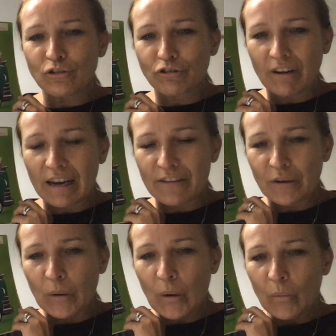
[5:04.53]

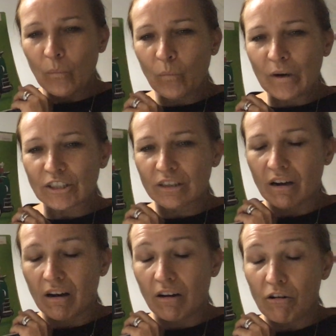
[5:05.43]
driving which
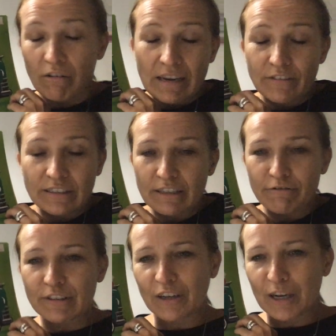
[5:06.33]
car or even
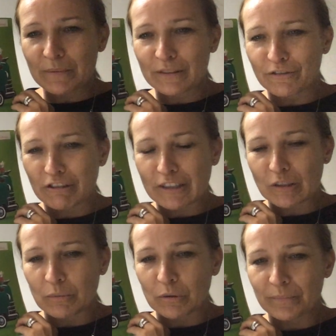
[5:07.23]
different types of
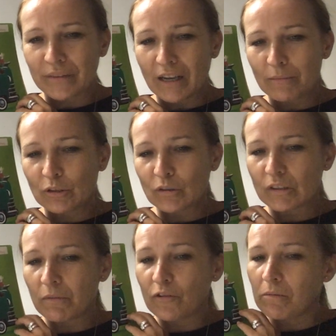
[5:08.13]
transport. I'm sure
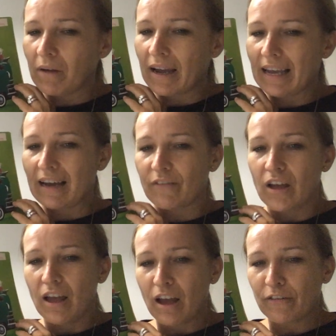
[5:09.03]
some of you might have
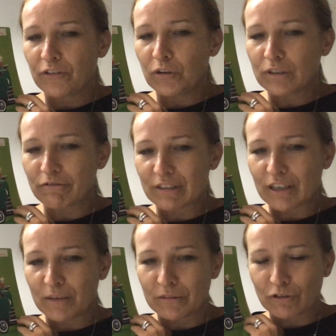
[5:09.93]
a few different
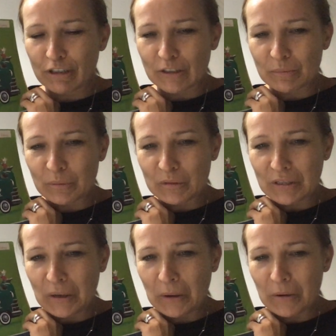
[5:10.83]
types of transport
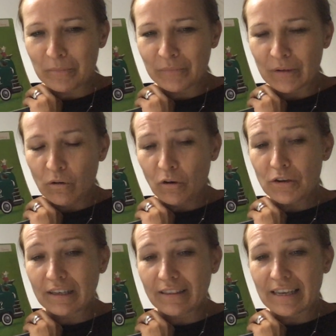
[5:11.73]
at home. Or
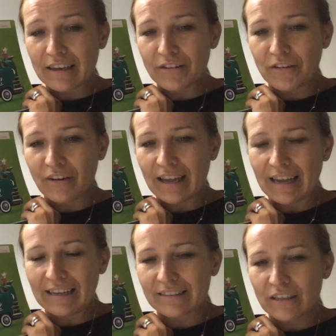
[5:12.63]
you could think in your
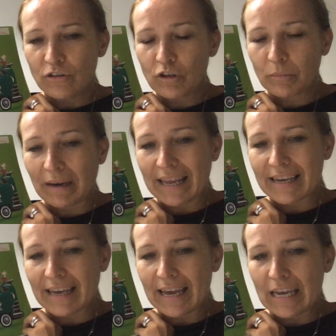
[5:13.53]
head. You could play
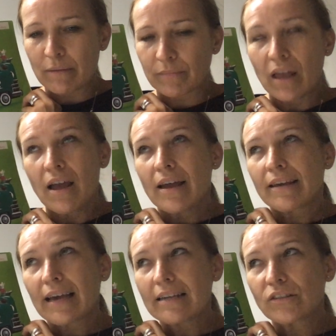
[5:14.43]
a game.
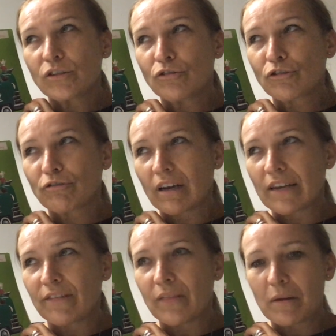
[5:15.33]
Guess who's
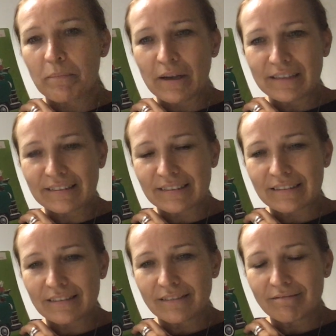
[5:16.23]
driving the
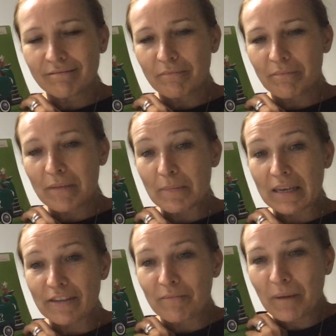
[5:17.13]
bus? Maybe
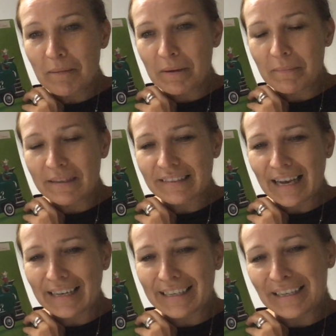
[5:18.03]
even might be Miss
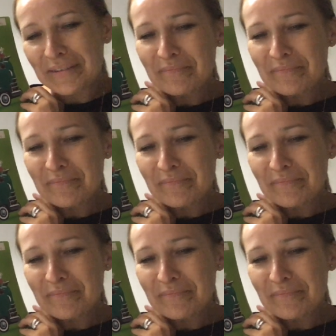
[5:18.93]
Ali.